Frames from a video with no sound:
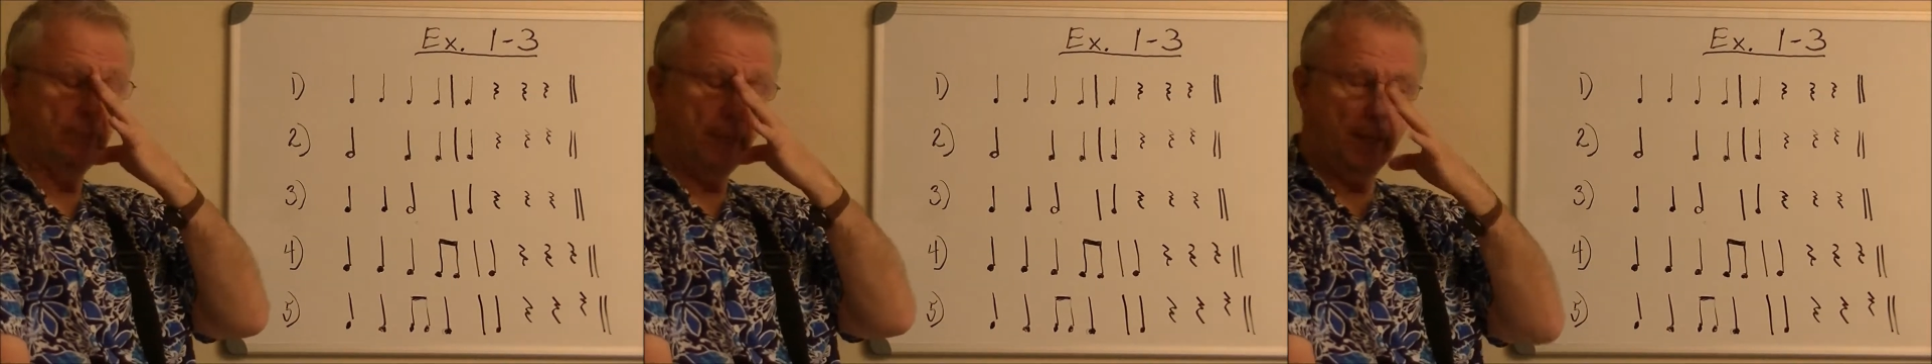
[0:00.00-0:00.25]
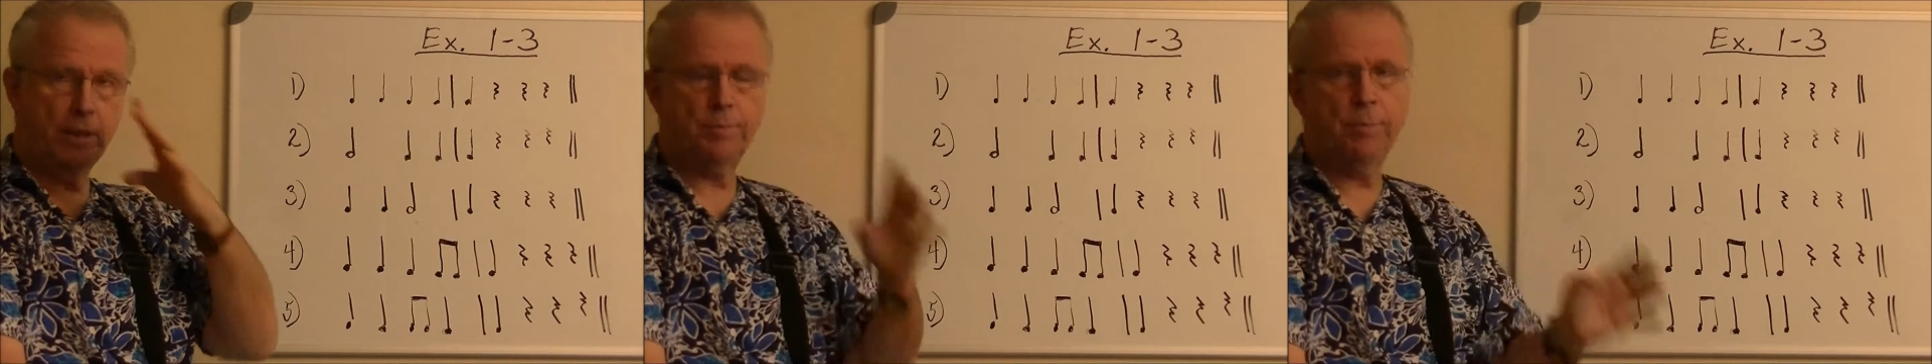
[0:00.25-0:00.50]

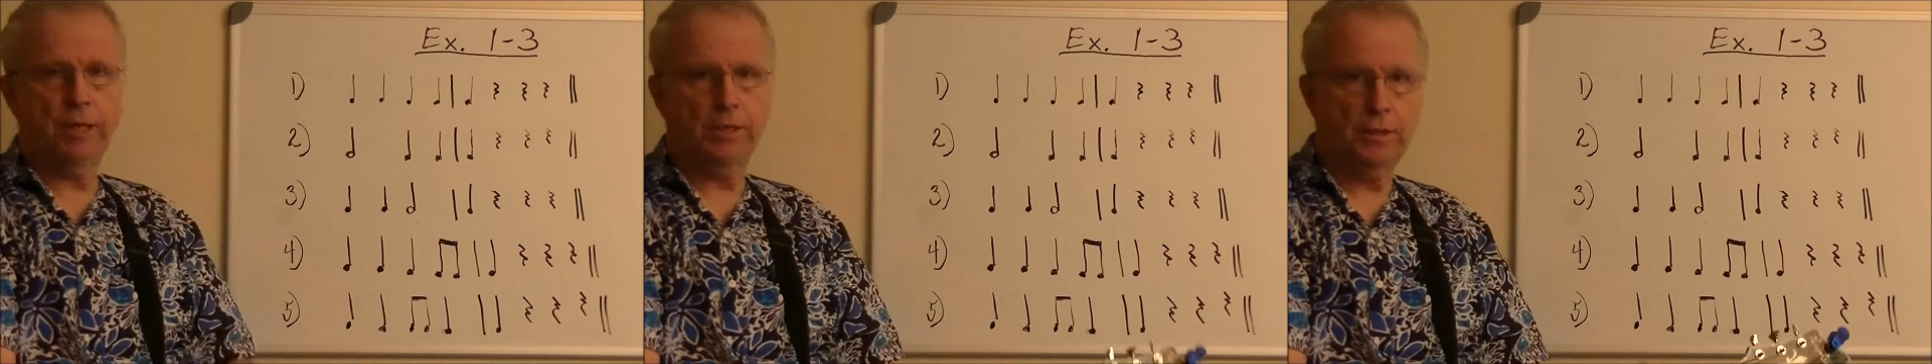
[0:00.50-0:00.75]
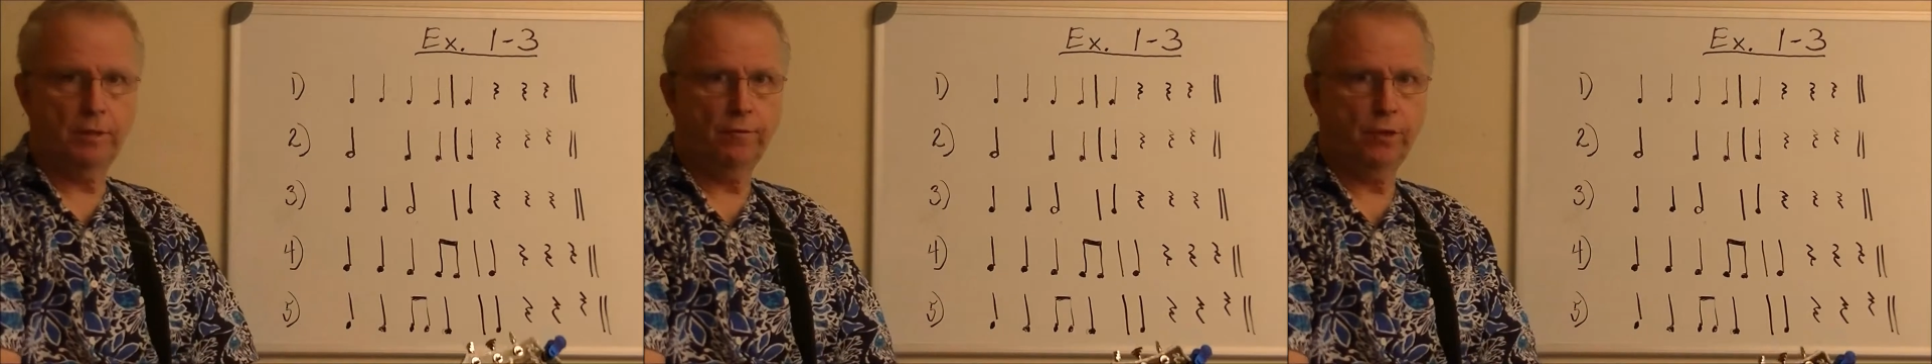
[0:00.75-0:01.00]
it's
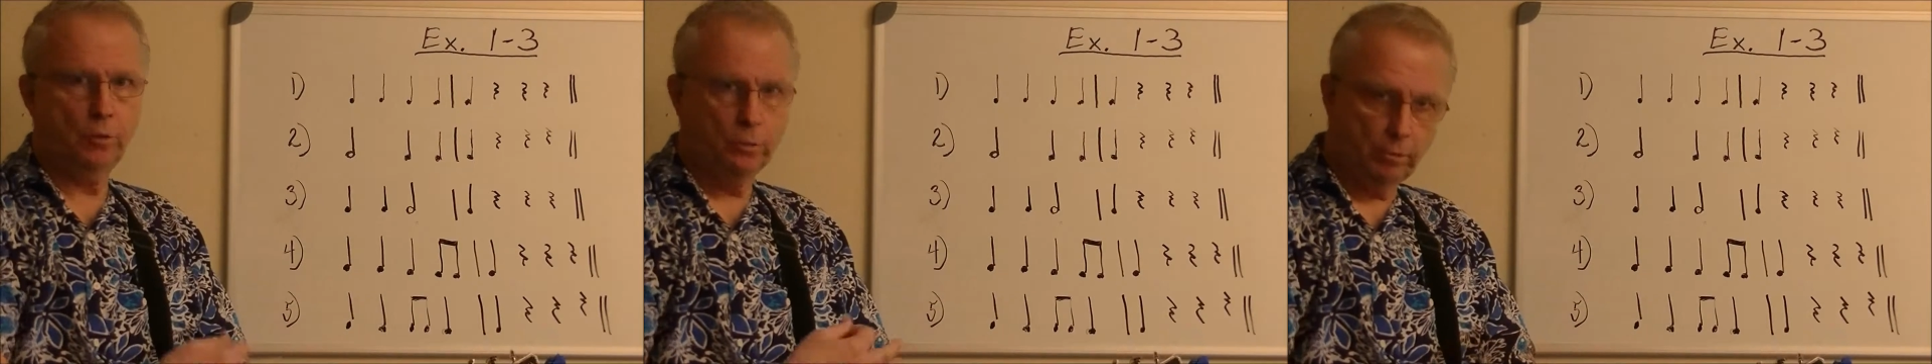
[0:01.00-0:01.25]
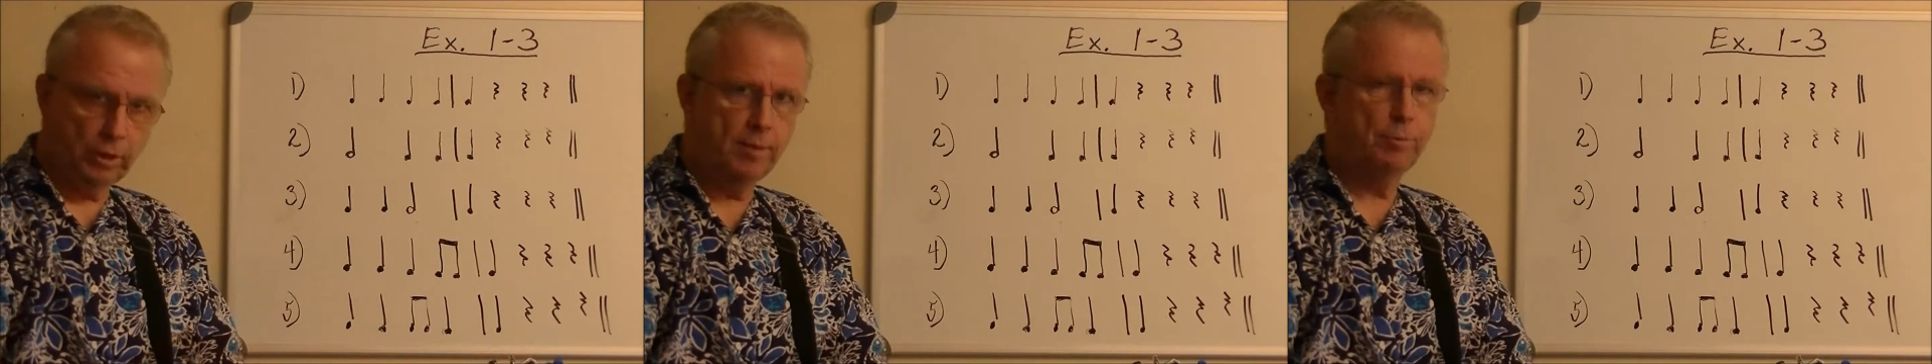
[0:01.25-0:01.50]
best if you
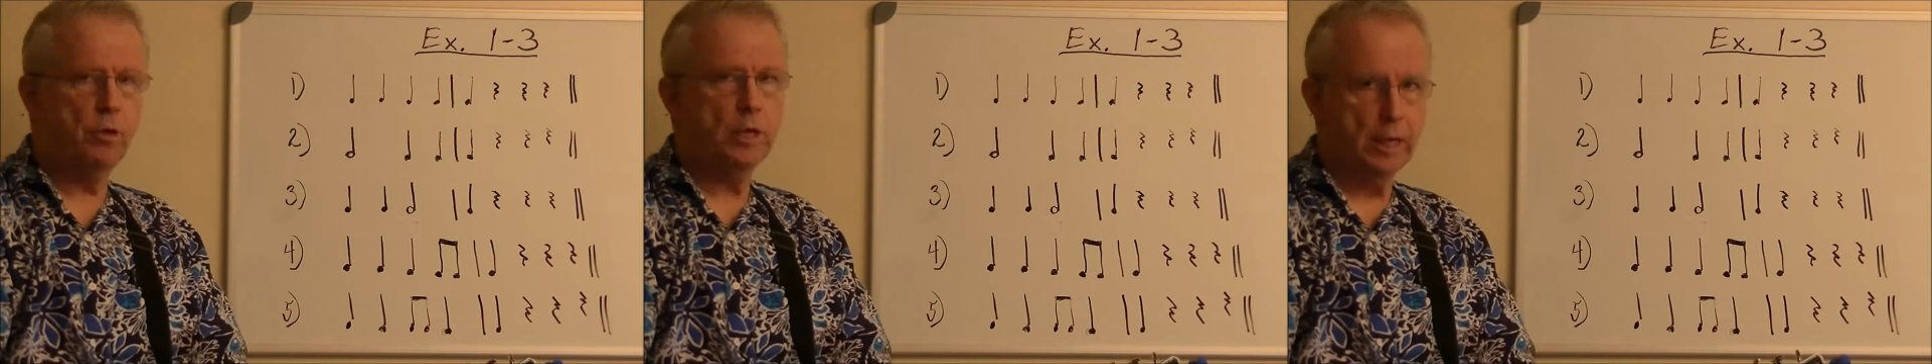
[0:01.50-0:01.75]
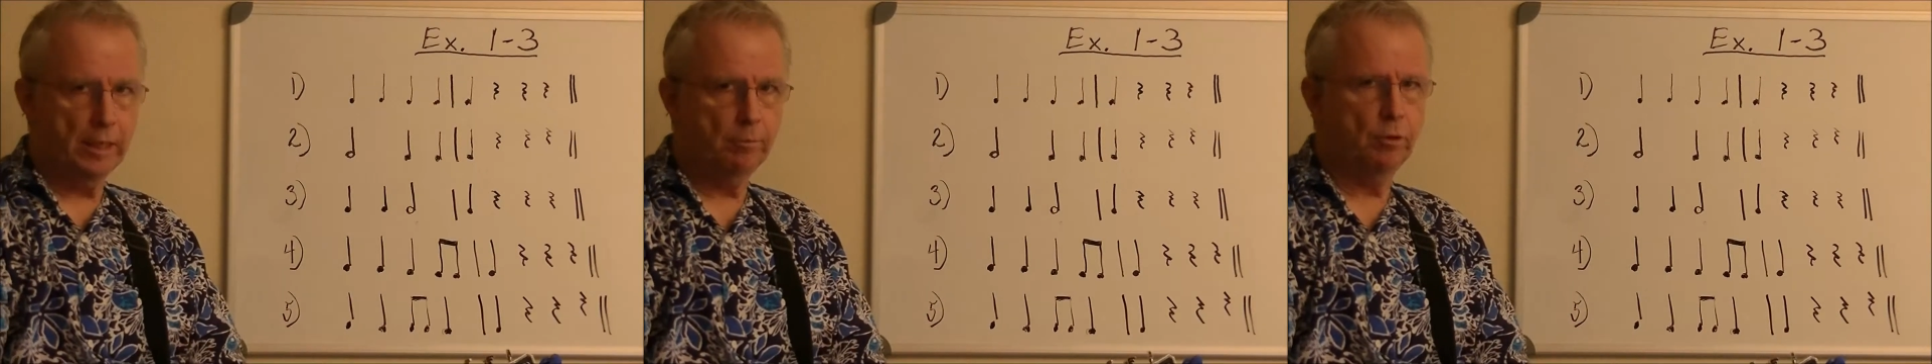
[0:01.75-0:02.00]
keep your
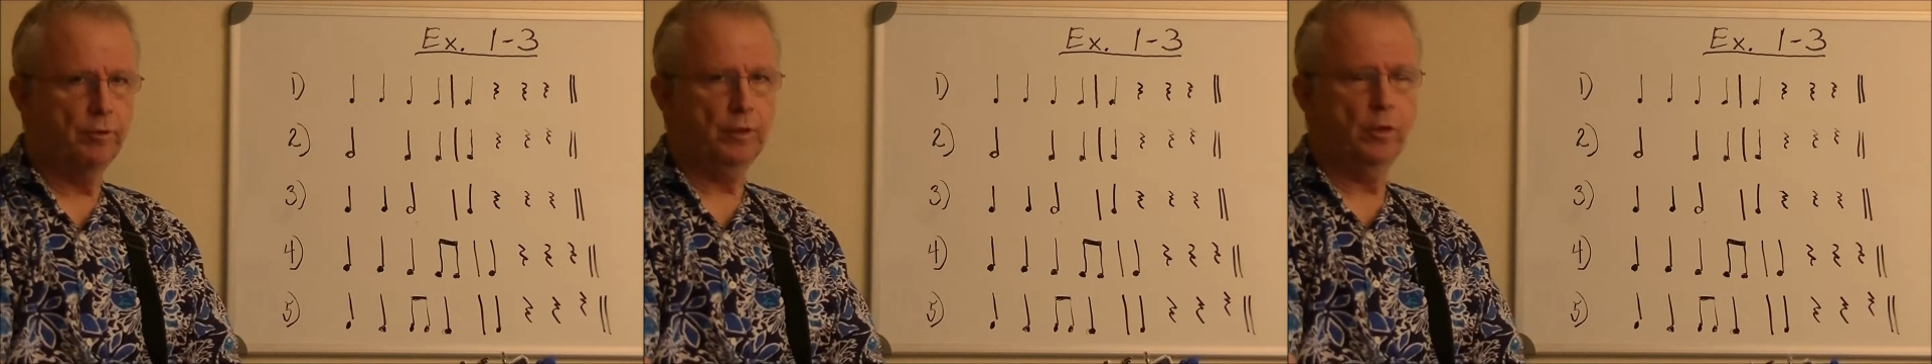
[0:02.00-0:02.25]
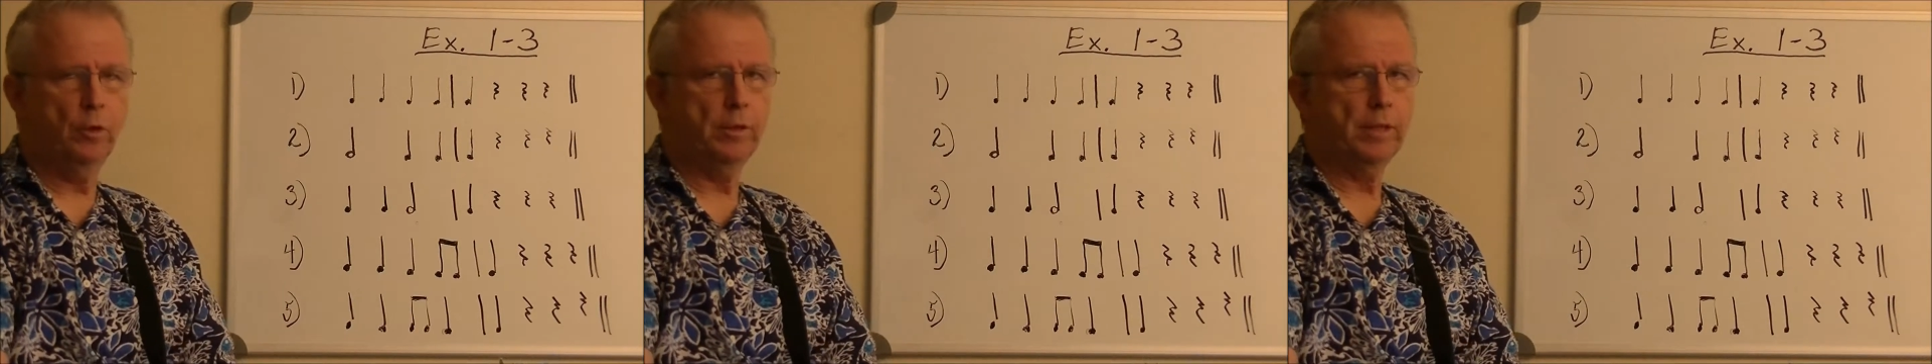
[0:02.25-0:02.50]
hand moving
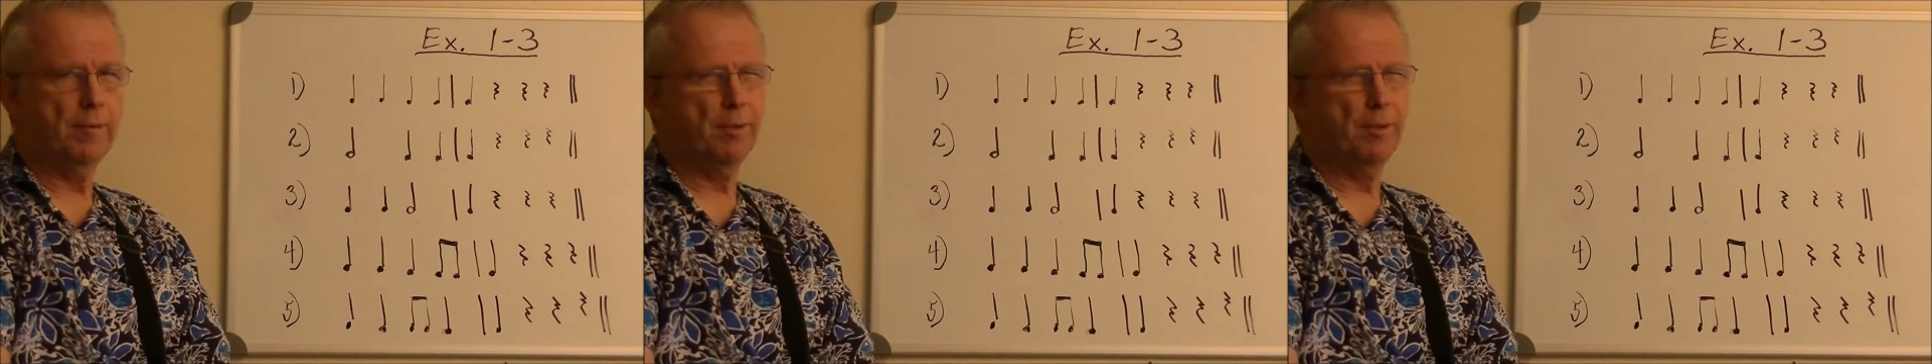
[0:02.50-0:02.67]
the whole time.